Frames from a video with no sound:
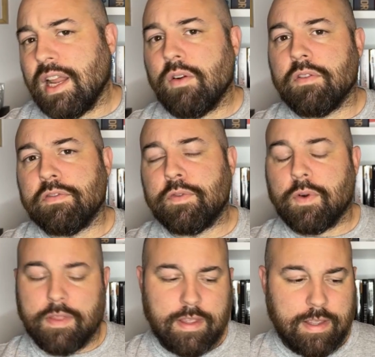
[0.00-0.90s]
Now
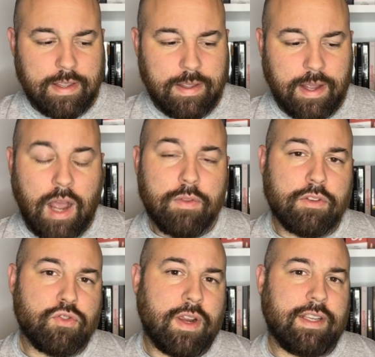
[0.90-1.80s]
for the
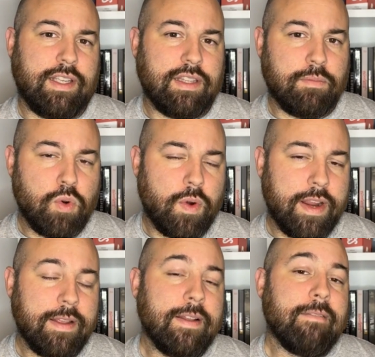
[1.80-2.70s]
audio track in the
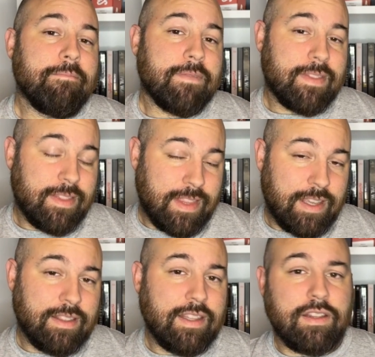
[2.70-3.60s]
Blu-ray,
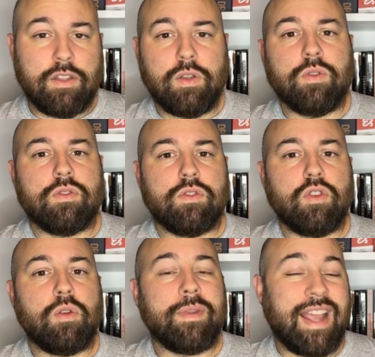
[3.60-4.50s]
they did use
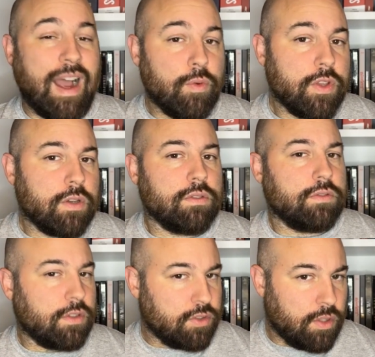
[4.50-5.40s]
Dolby Audio,
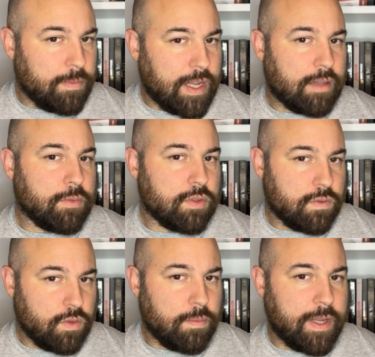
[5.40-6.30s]
not Dolby
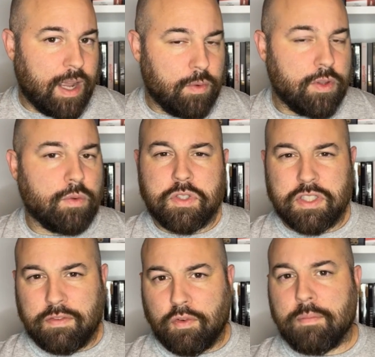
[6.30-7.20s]
Atmos, Dolby Audio, which
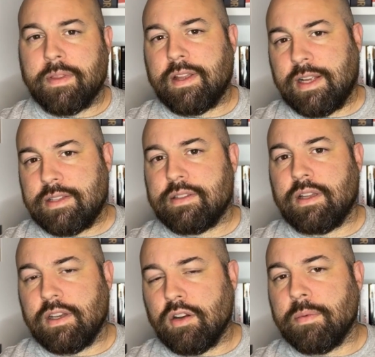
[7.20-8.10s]
is a format that has
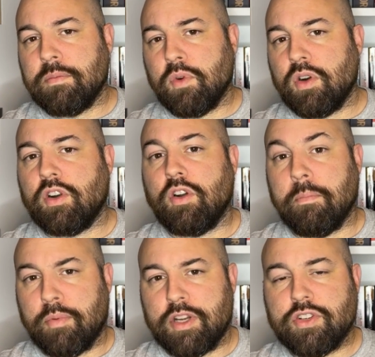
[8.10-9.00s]
a little bit more
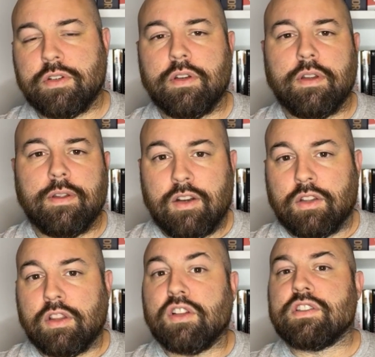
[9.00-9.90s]
compression and
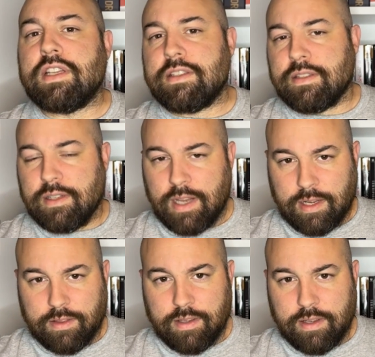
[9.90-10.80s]
not lossless
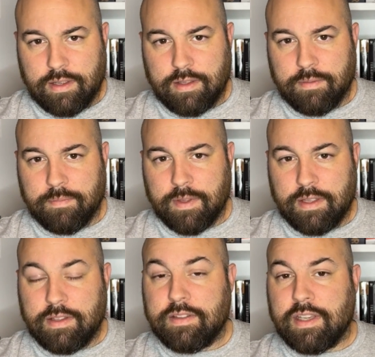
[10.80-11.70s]
like the
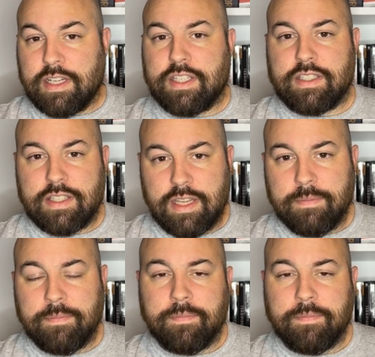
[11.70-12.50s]
DTH HD.